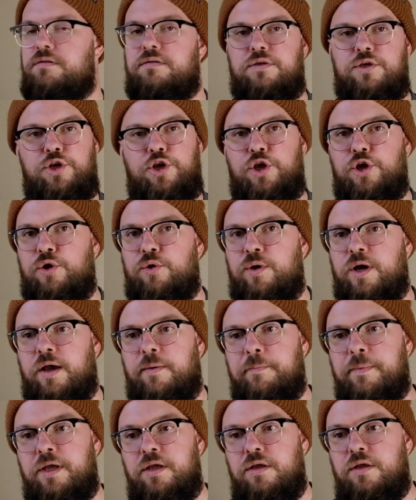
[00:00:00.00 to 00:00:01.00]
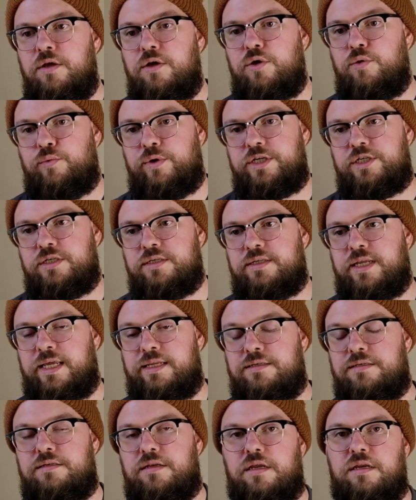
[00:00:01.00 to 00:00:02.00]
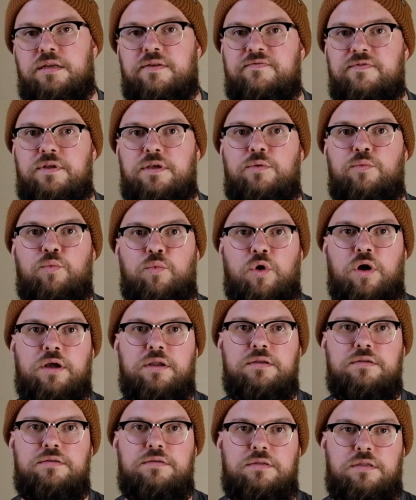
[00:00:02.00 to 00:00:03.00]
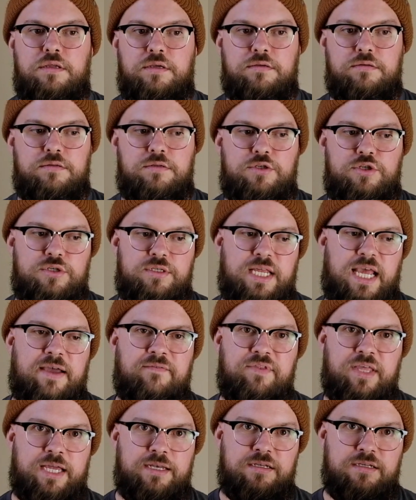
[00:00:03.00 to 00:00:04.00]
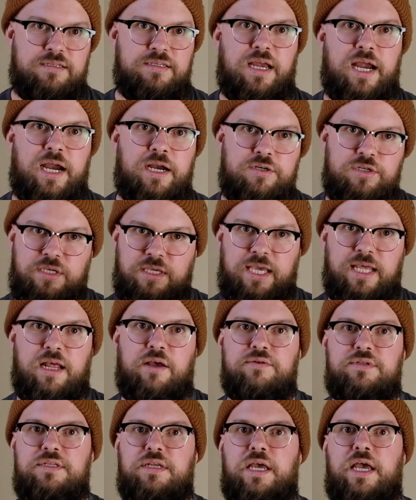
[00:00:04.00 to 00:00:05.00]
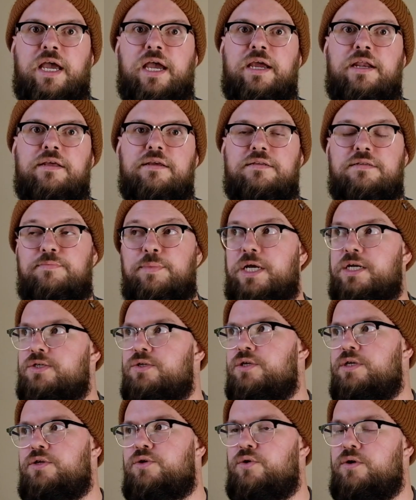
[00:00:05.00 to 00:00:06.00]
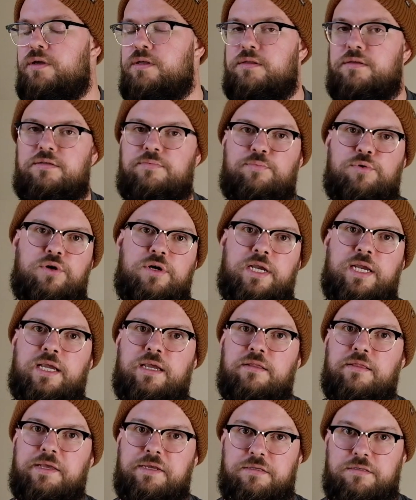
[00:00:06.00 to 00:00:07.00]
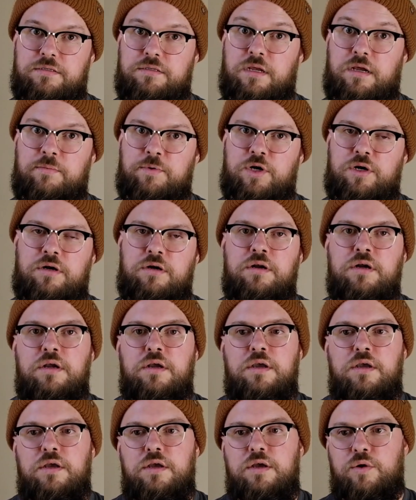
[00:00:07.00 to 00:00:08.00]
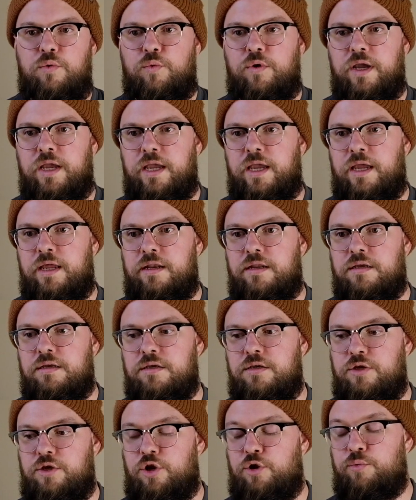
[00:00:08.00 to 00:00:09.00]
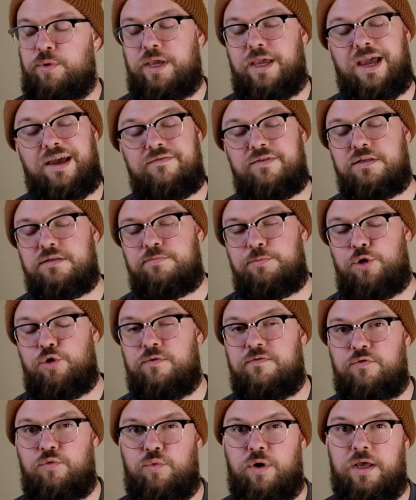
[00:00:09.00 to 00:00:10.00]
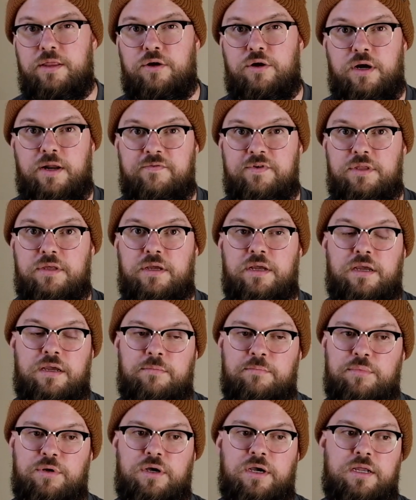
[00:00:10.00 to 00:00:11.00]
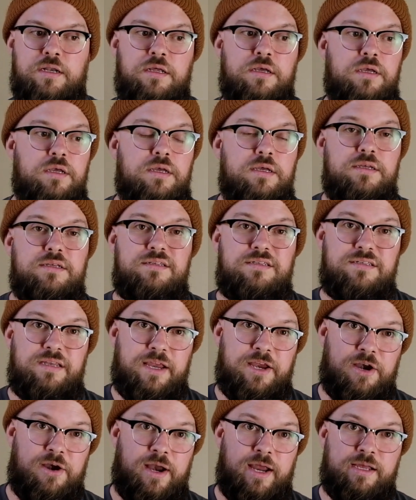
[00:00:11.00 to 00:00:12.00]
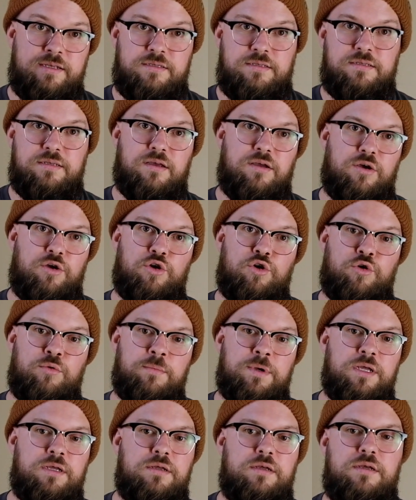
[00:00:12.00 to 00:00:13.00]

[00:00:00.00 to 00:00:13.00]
You know, we just instinctively want, like, just have that desire to get outside, especially during the spring and like summer when, you know, we have this beautiful weather and everything. But stay your asses at home.